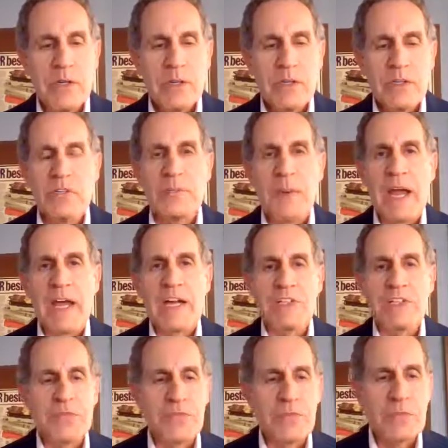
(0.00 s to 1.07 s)

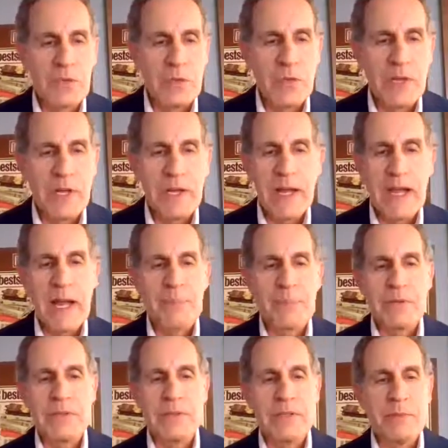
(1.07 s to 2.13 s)
Spanish flu that
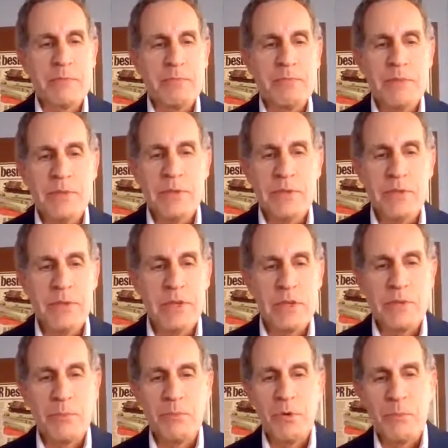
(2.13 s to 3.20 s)
happened,
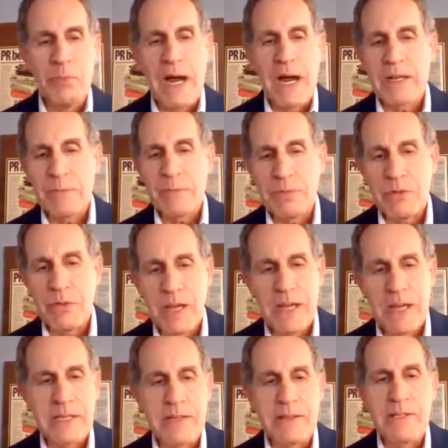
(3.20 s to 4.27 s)
the bubonic
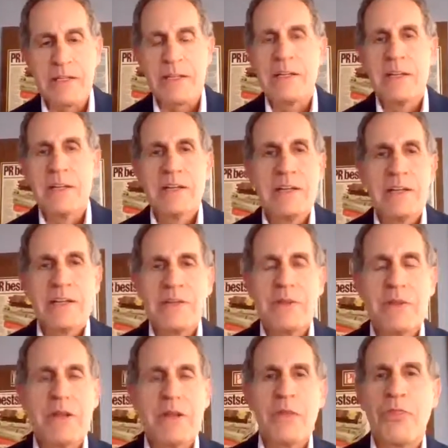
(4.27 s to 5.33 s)
plague,
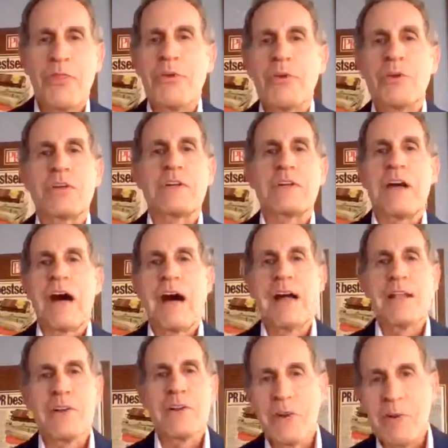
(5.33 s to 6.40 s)
the third
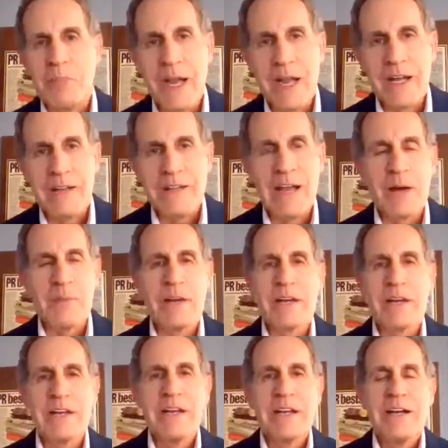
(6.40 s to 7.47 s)
cholera pandemic,
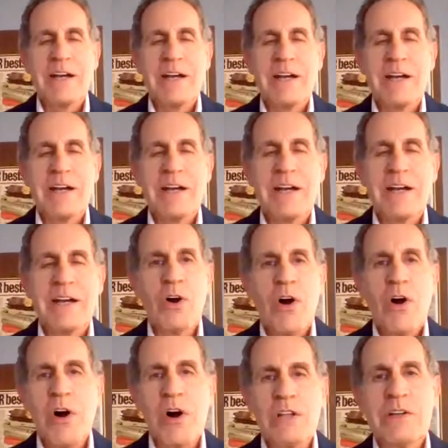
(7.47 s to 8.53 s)

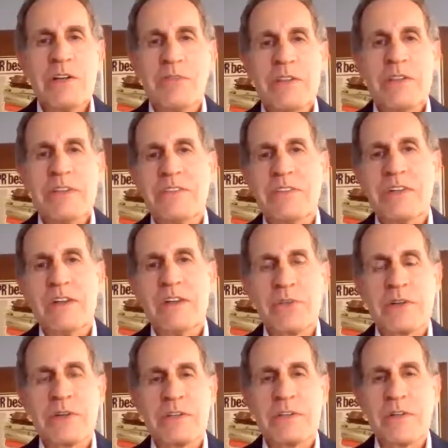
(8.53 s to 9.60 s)
all of these
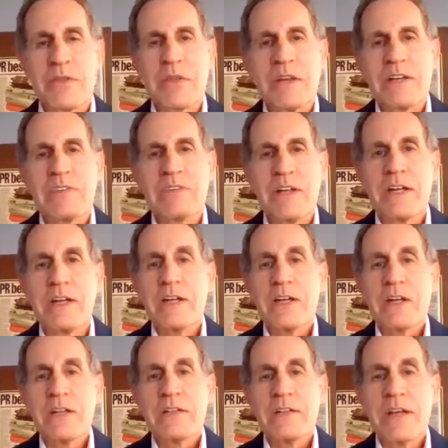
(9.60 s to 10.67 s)
different things that
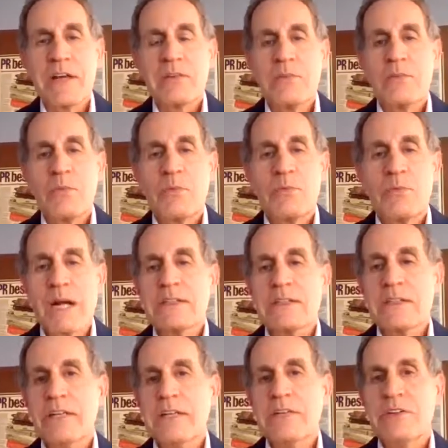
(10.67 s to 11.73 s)
might
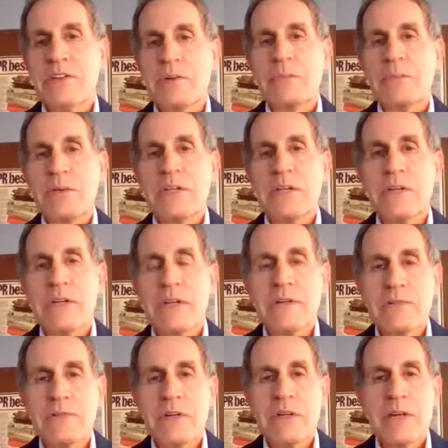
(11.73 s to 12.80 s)
lead you to
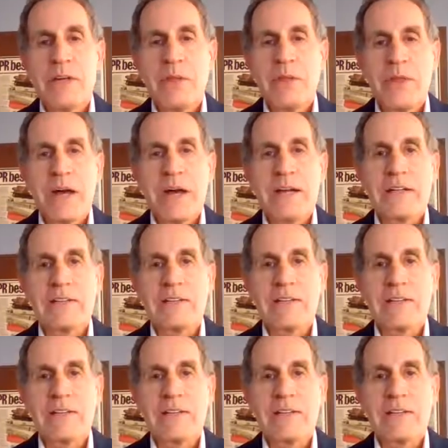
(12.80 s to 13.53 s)
believe that